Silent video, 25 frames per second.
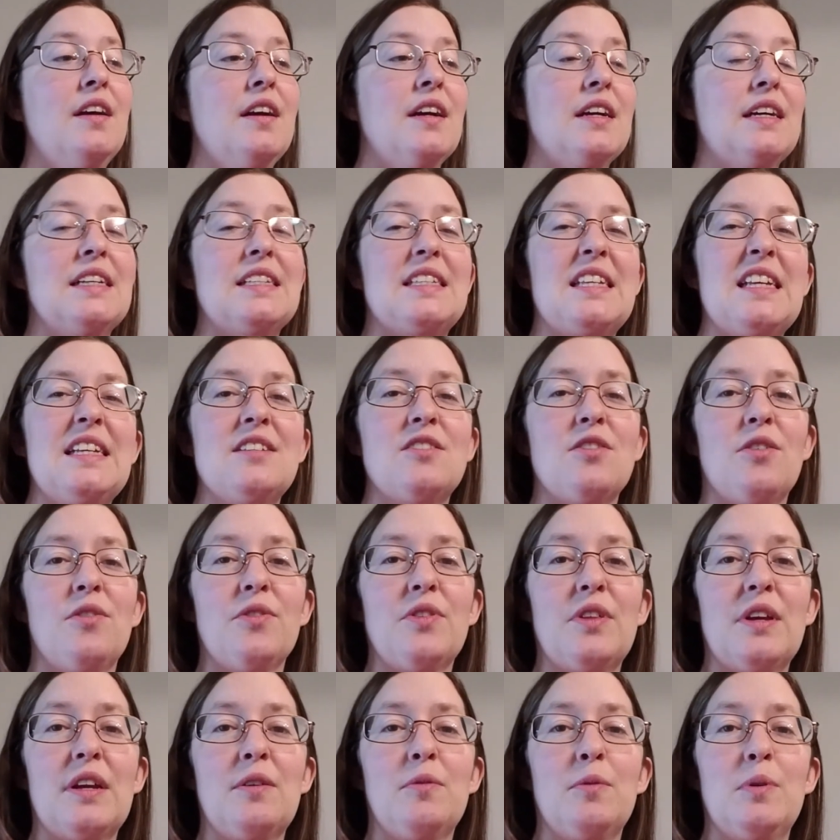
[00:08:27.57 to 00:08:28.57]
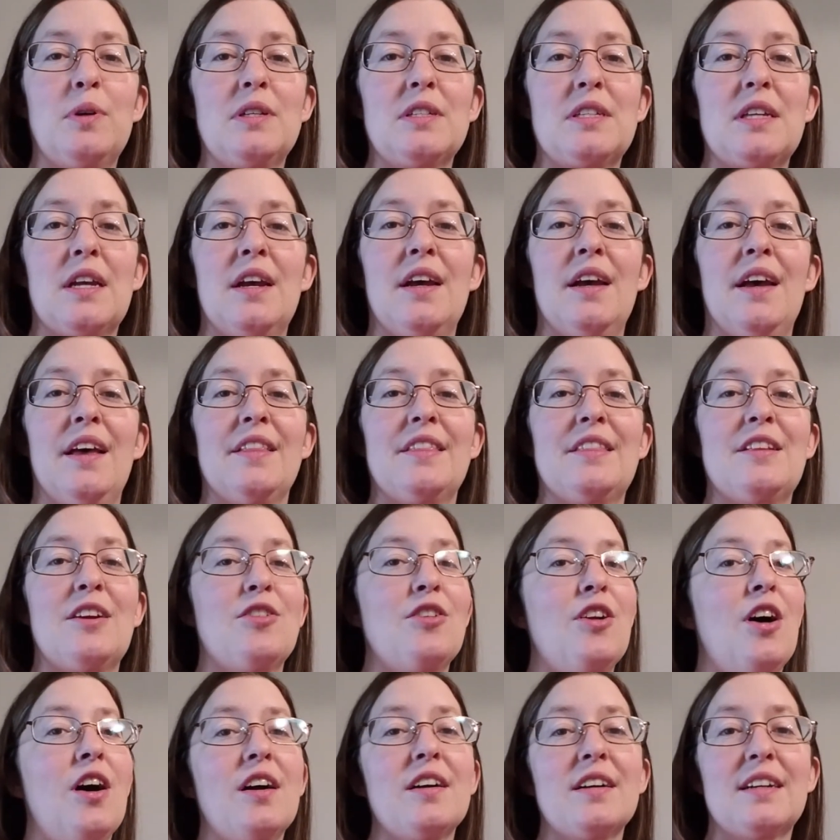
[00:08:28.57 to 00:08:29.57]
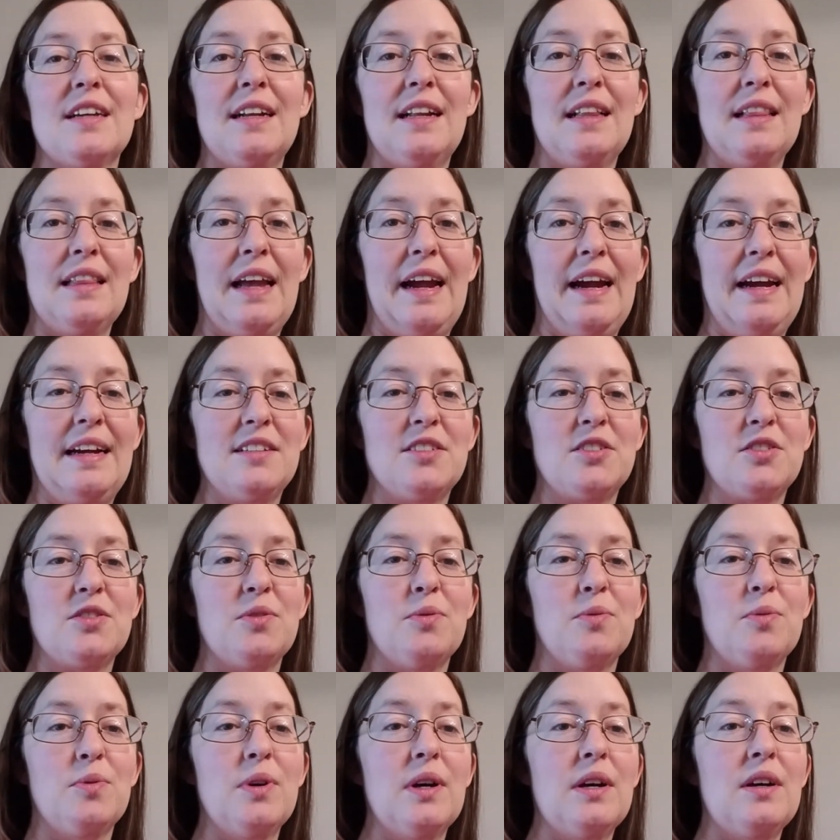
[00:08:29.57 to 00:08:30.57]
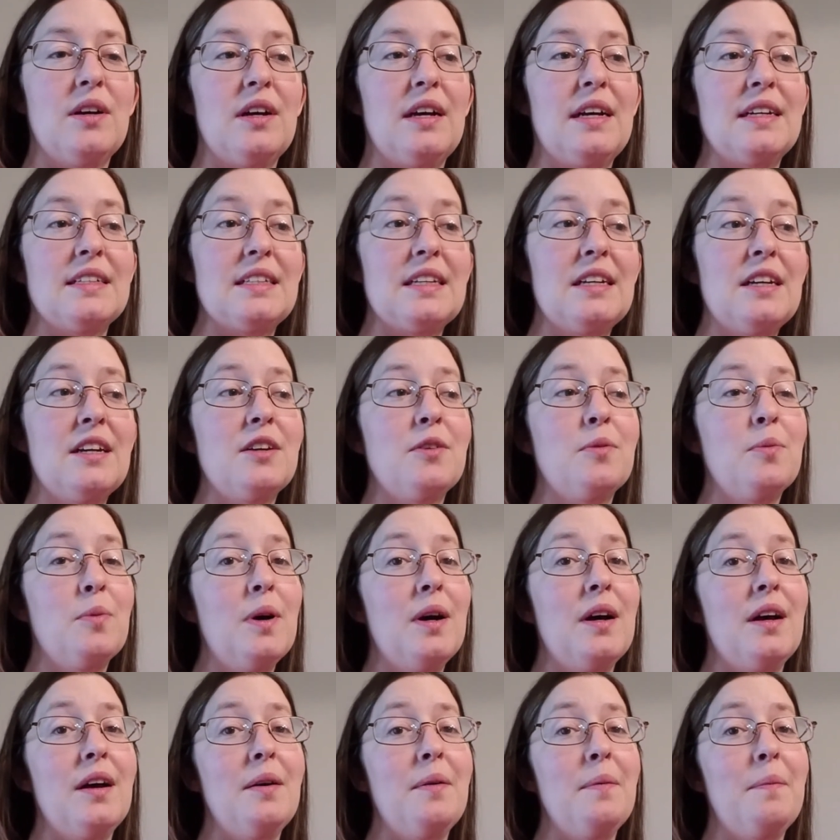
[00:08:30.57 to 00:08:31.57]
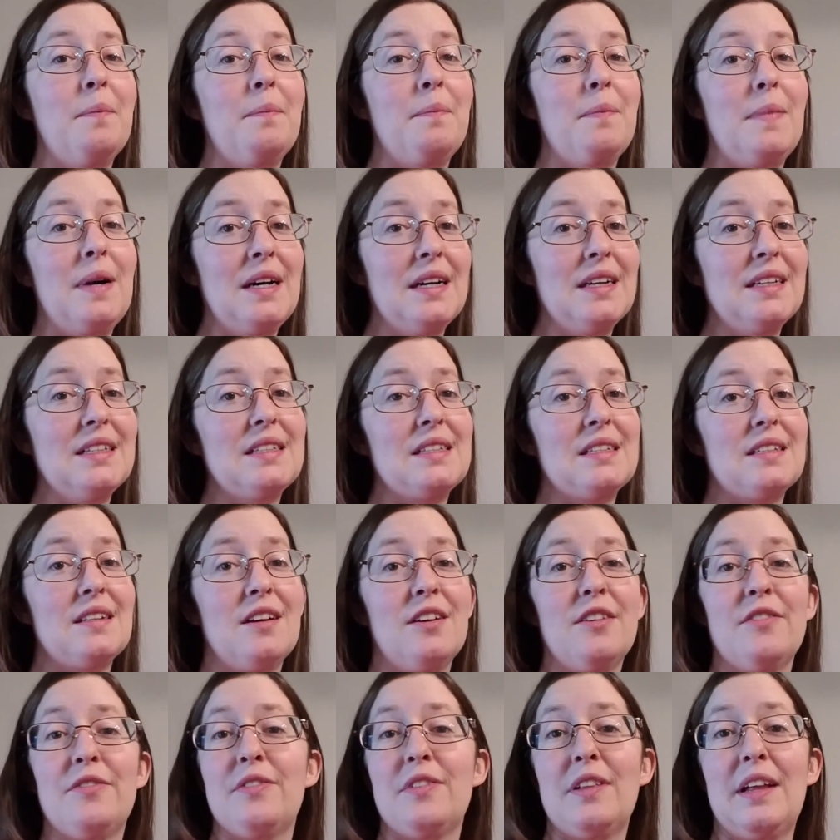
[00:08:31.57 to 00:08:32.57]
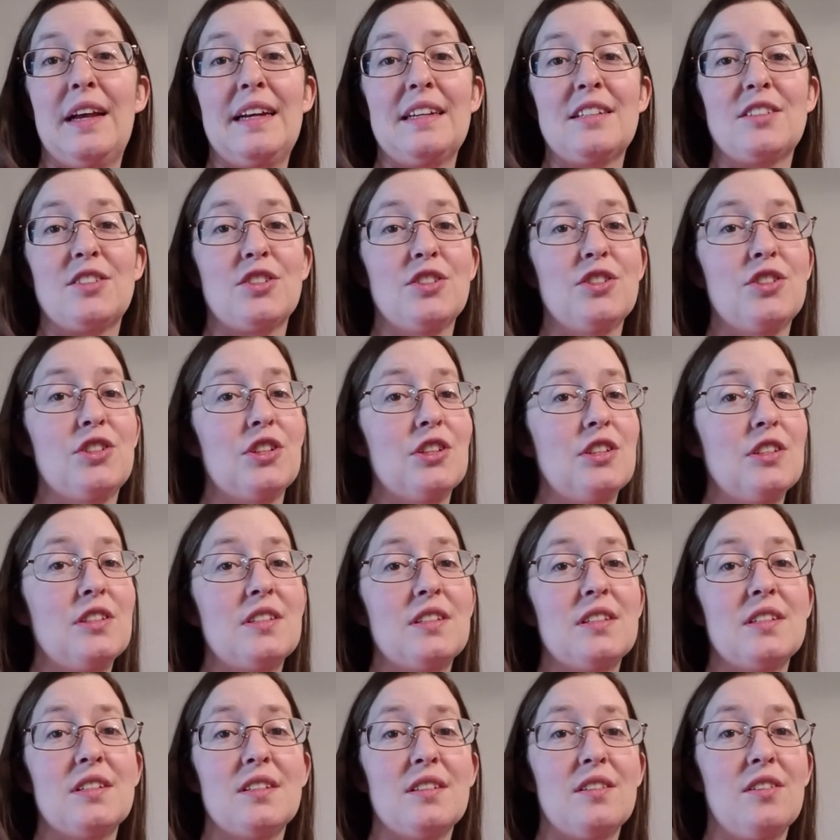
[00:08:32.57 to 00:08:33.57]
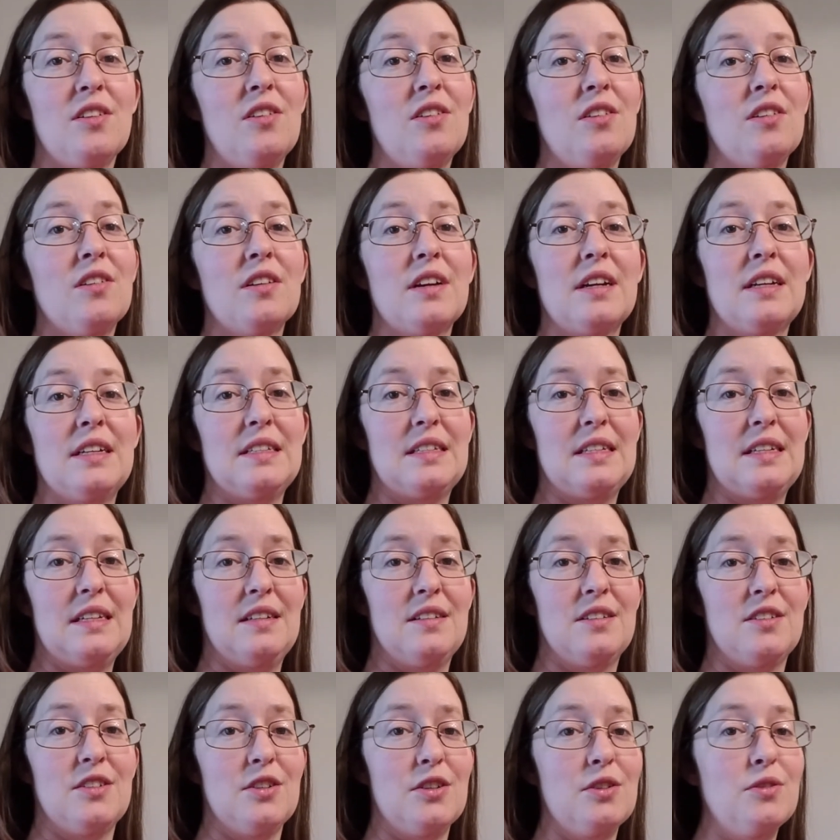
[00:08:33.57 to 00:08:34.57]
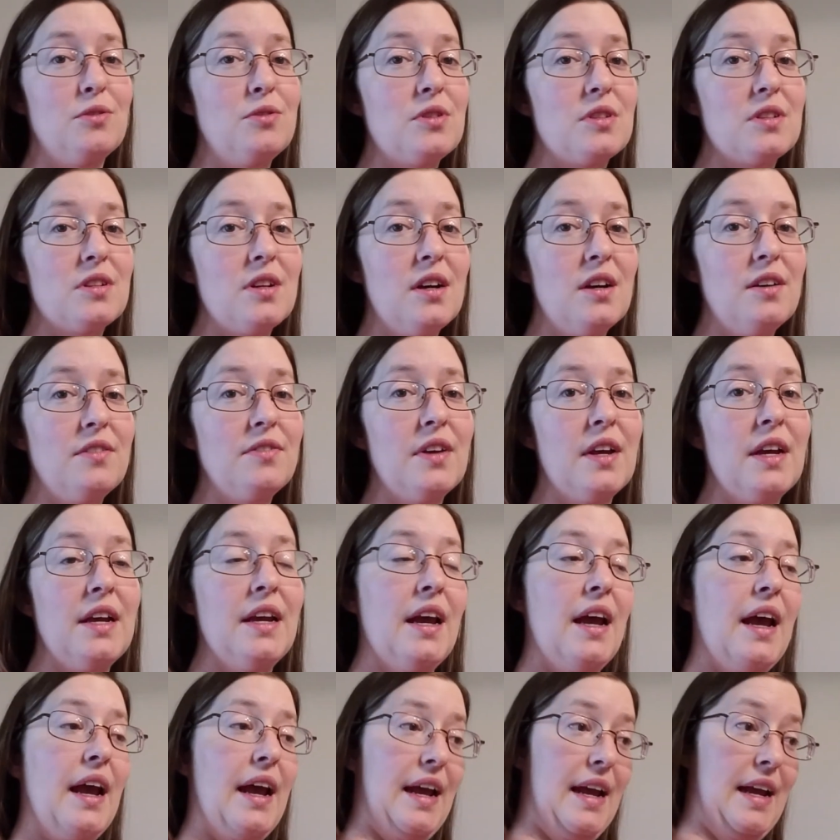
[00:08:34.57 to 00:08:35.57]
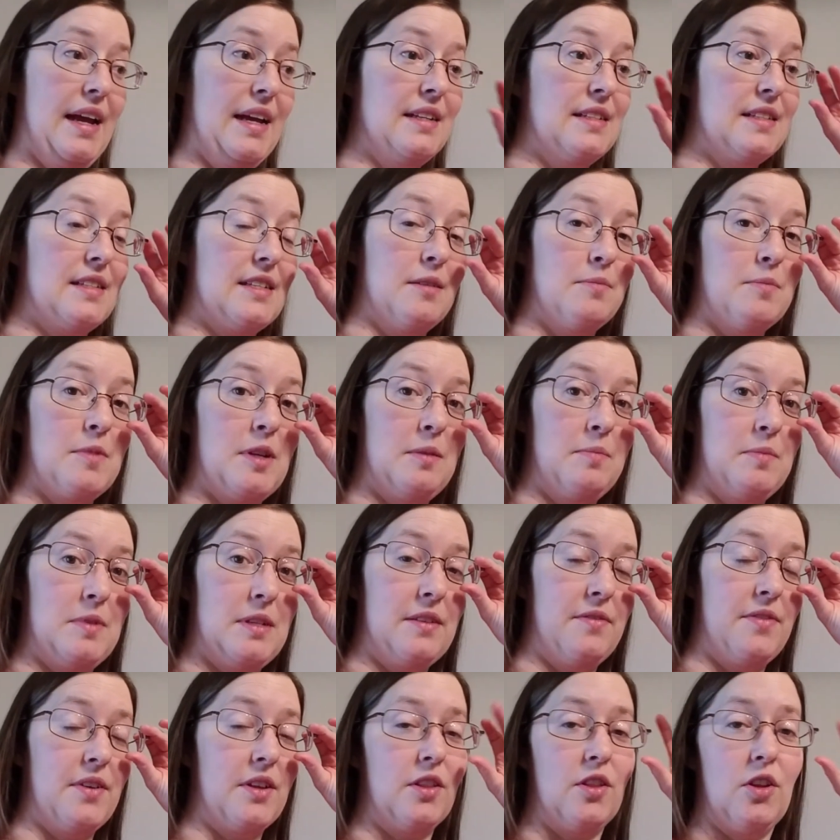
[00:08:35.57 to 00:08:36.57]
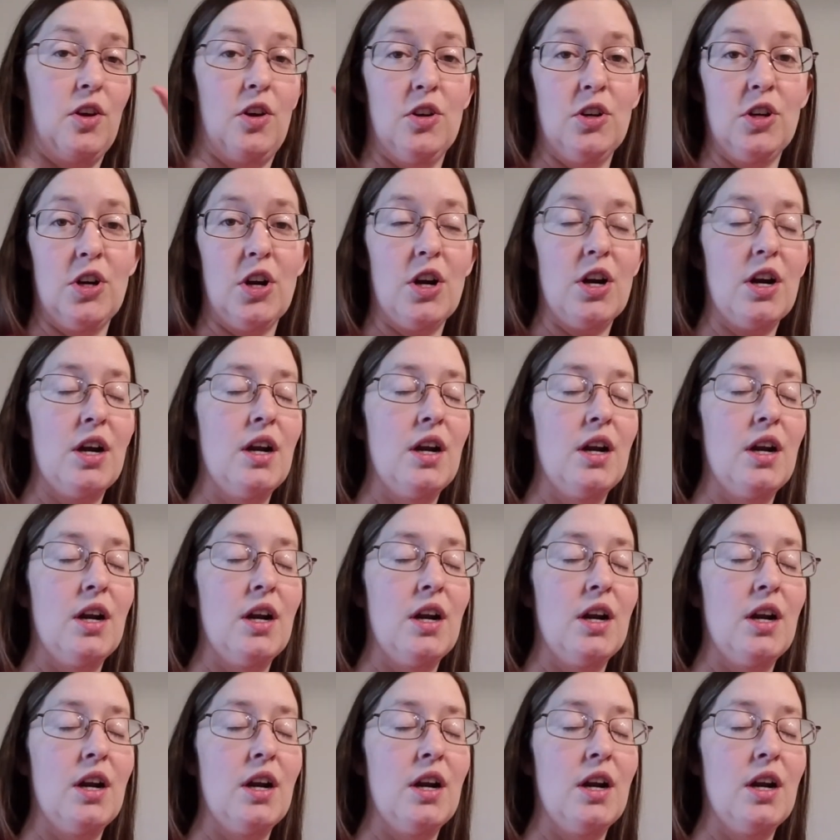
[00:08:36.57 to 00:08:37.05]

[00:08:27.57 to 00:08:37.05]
Because his whole thing was, they're not going to last. Well, I tell you what, my stuff lasts just as long as his new stuff, and sometimes even longer.